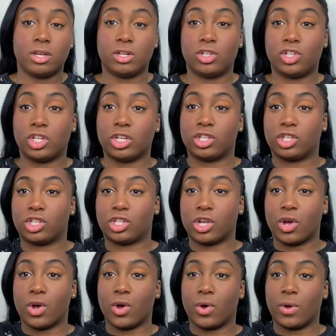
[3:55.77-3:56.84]
just
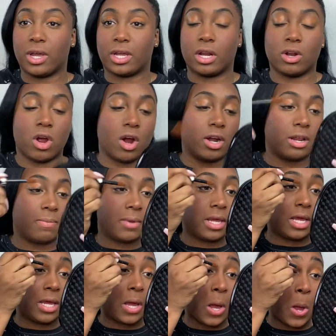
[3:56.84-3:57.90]
so it can already
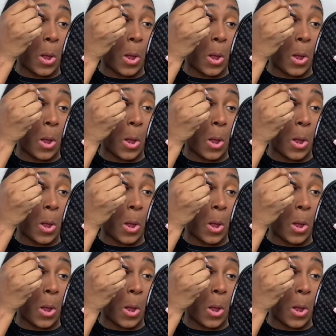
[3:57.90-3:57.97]
be